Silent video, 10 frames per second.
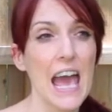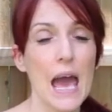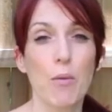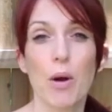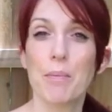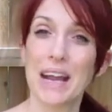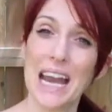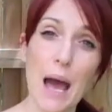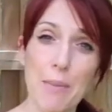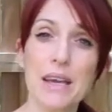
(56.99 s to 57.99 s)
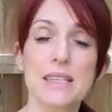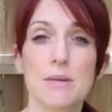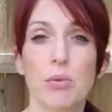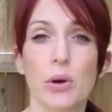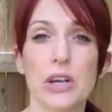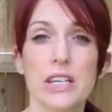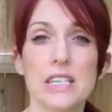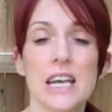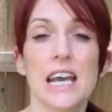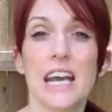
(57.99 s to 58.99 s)
and what might not be as important,
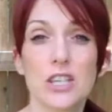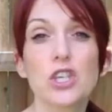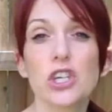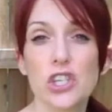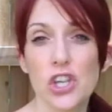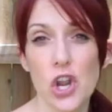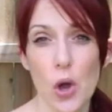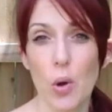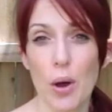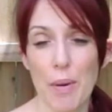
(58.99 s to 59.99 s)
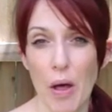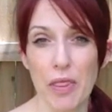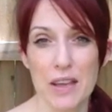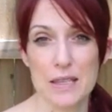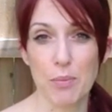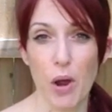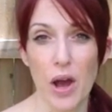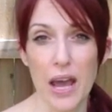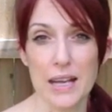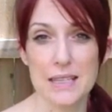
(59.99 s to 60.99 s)
it's good to know about these
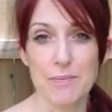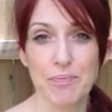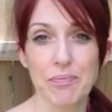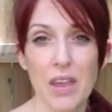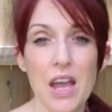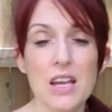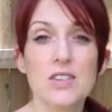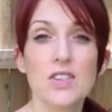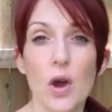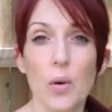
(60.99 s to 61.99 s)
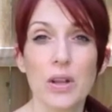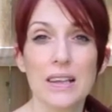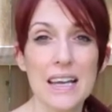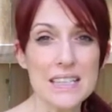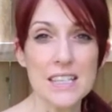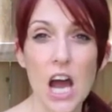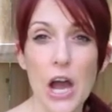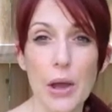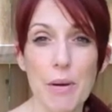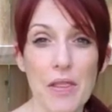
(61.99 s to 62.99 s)
products. So let's
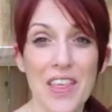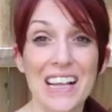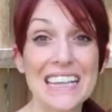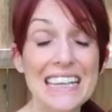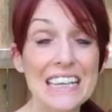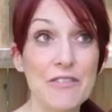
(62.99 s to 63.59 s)
talk about the Clean